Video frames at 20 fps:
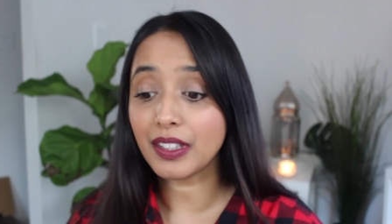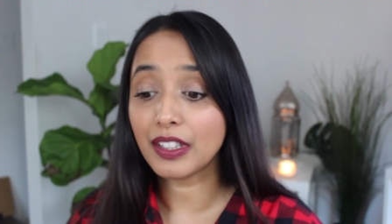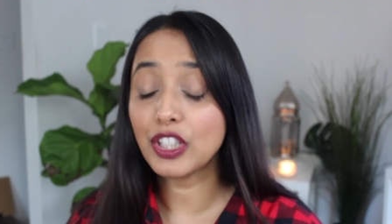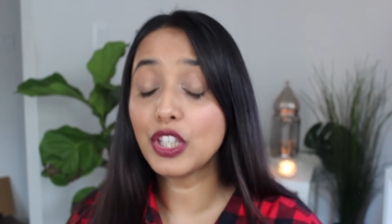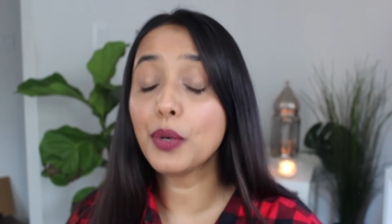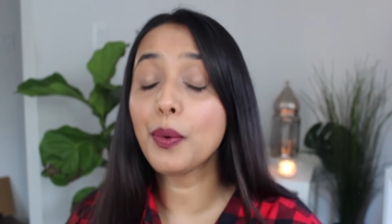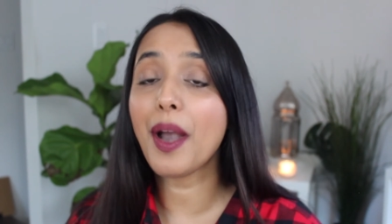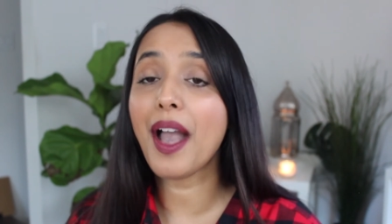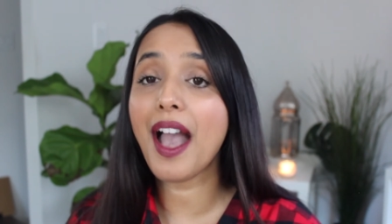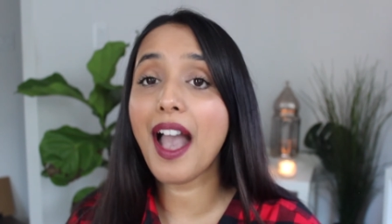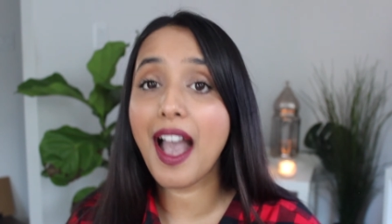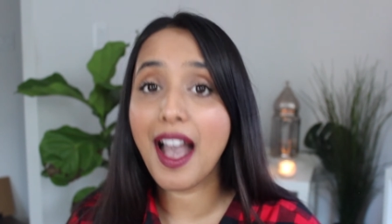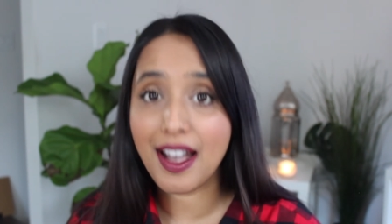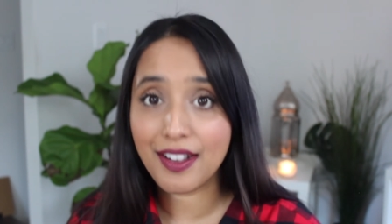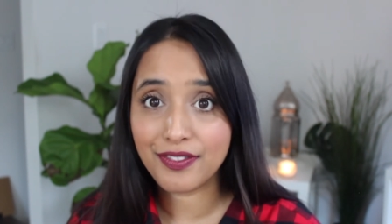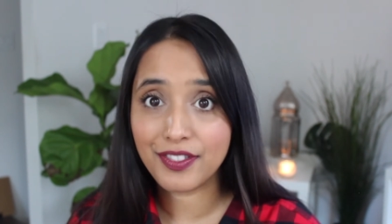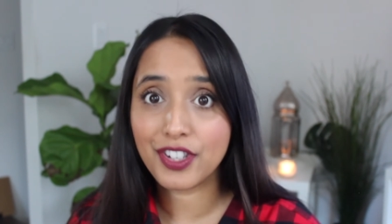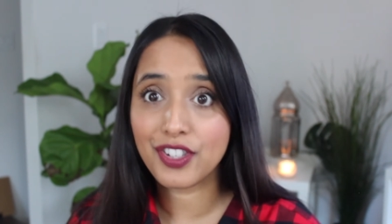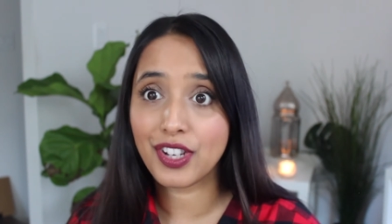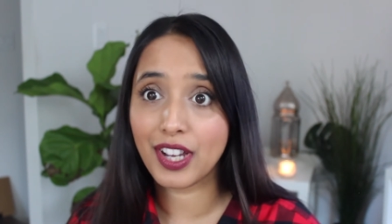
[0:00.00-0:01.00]
You
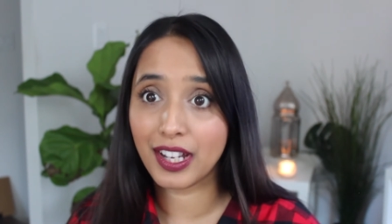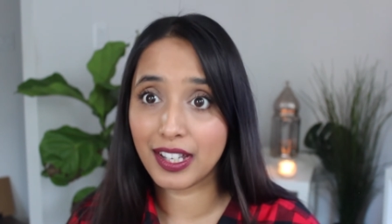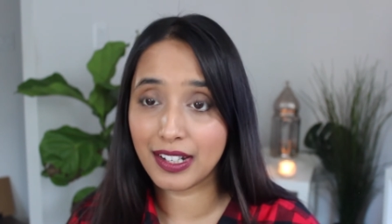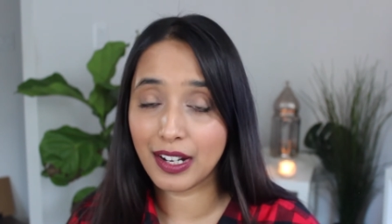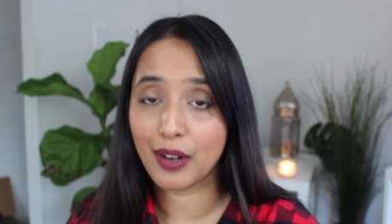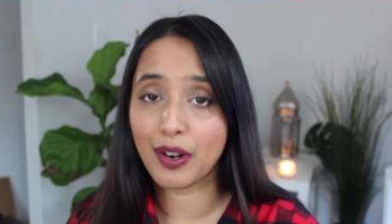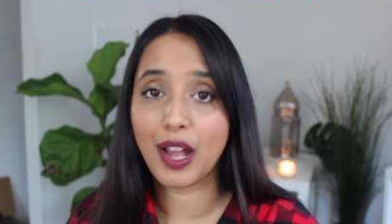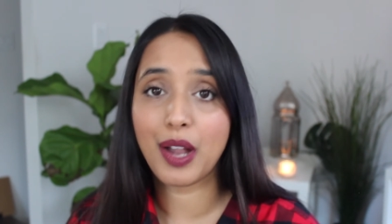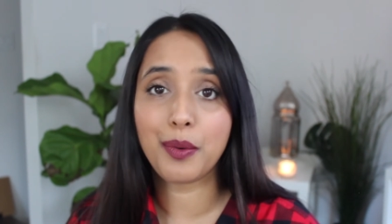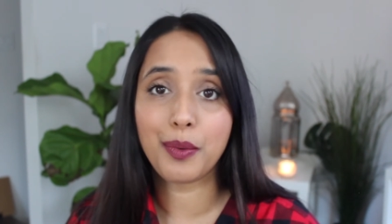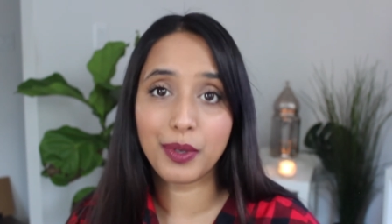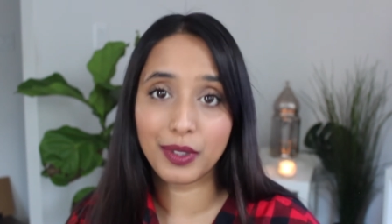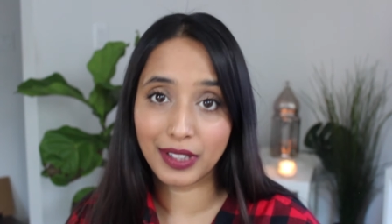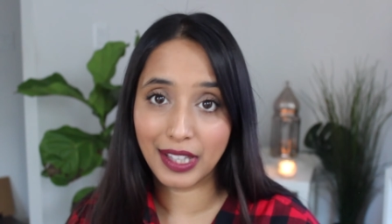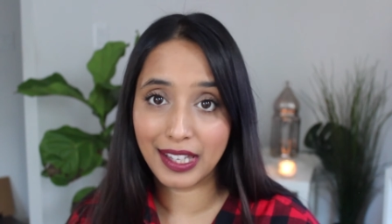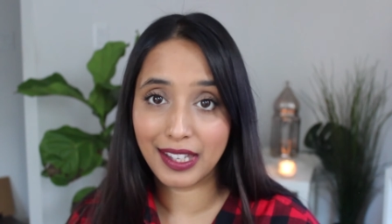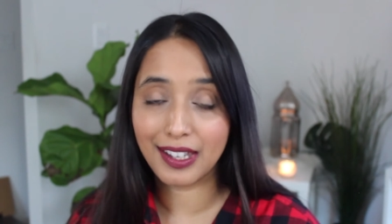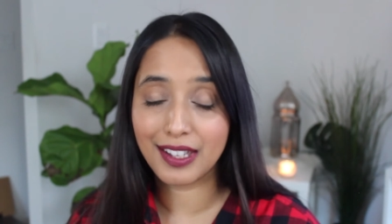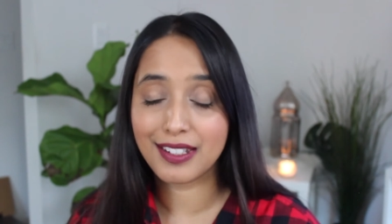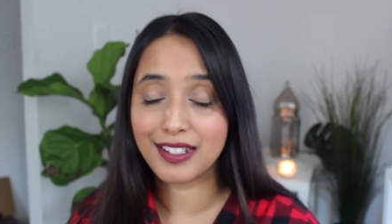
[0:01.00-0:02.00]
have to check it out. I will
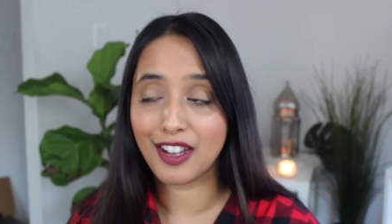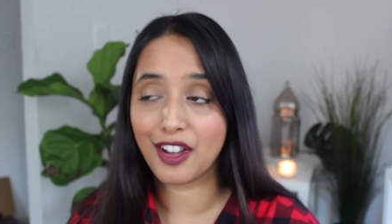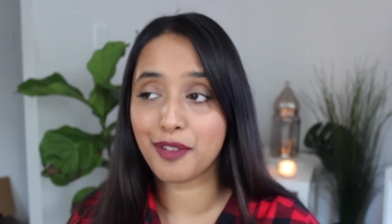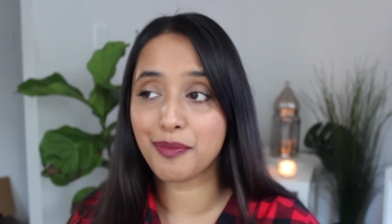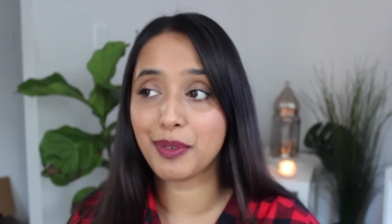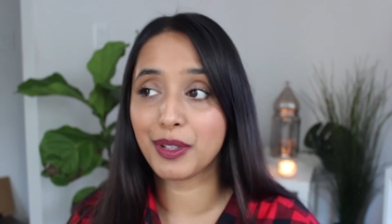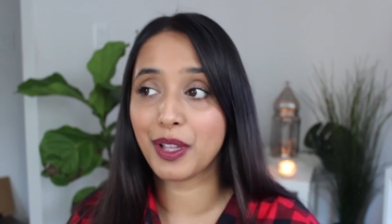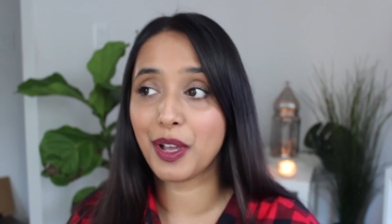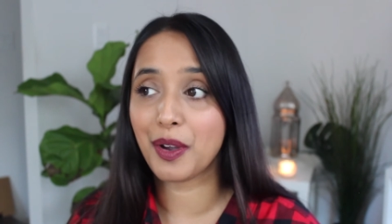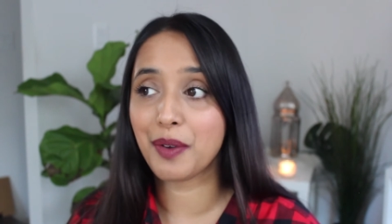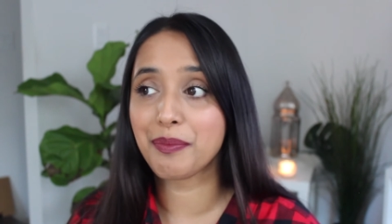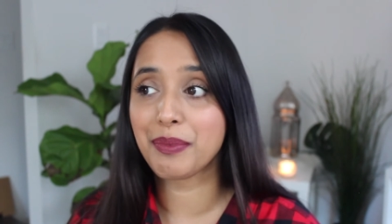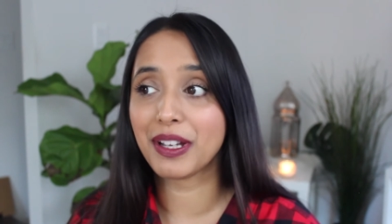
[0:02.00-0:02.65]
link it down below.